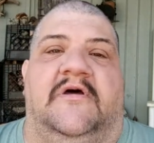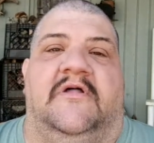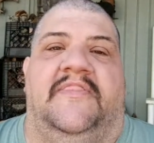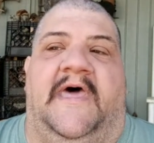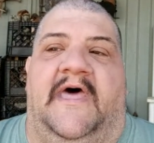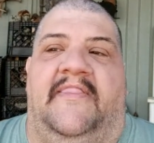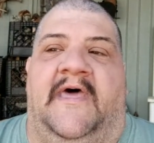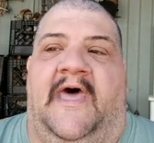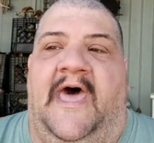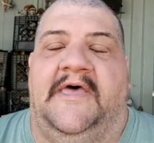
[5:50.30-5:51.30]

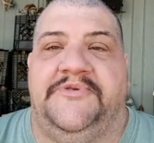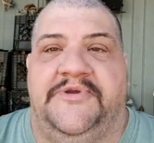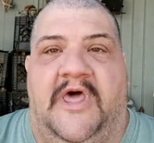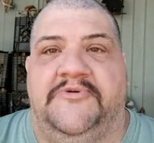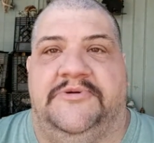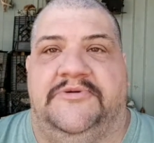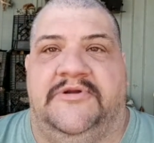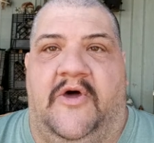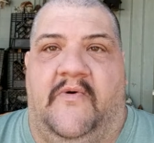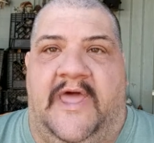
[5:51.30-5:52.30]
that has
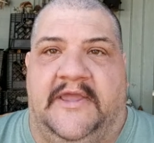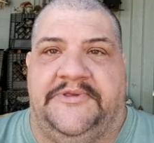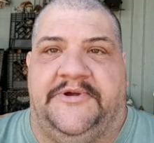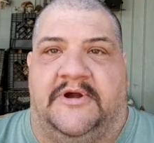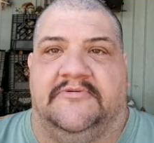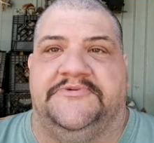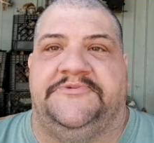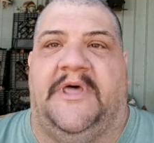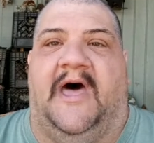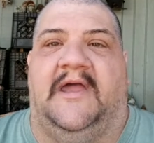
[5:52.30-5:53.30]
no external
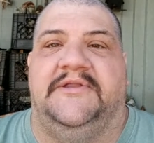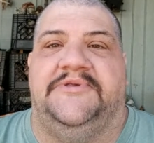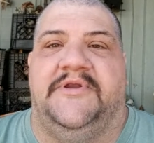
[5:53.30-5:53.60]
signs,